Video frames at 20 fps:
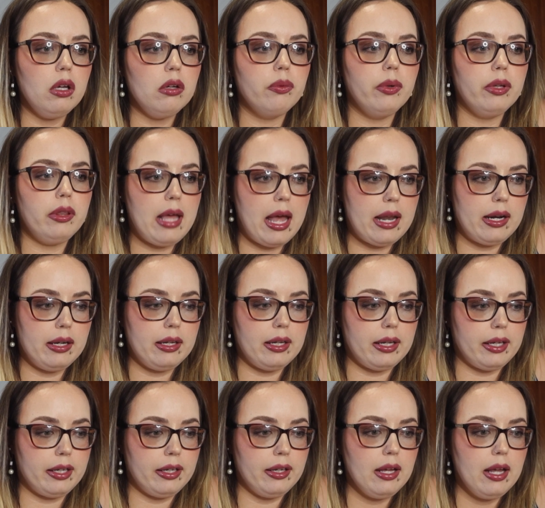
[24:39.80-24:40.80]
with
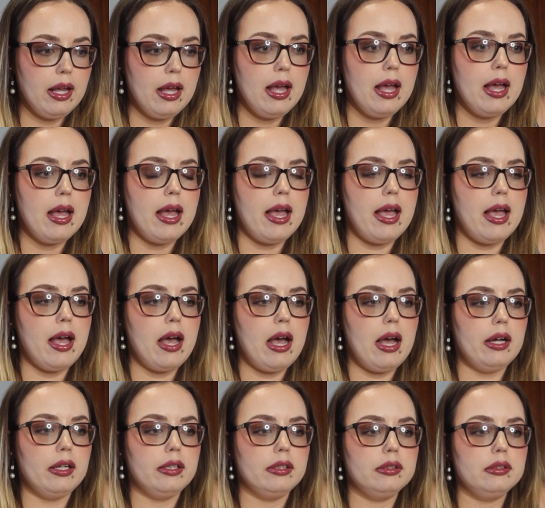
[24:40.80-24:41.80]
editing,
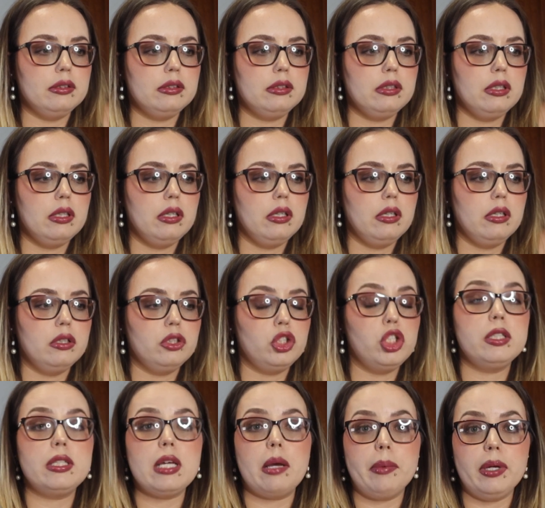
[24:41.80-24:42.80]
and
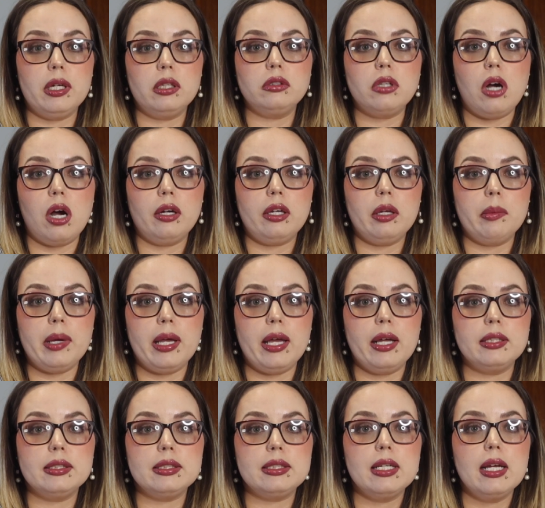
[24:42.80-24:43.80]
she sent me a
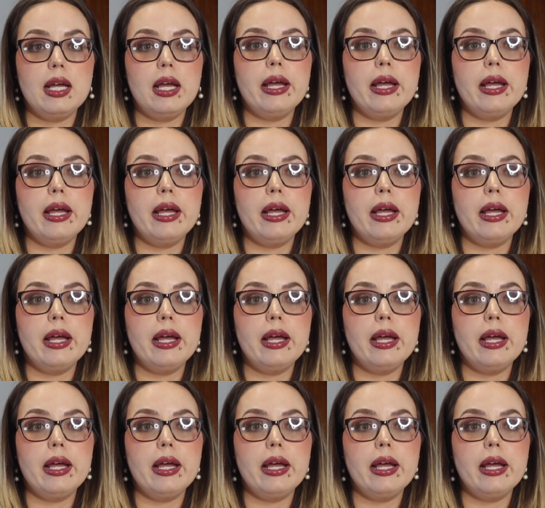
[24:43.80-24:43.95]
document,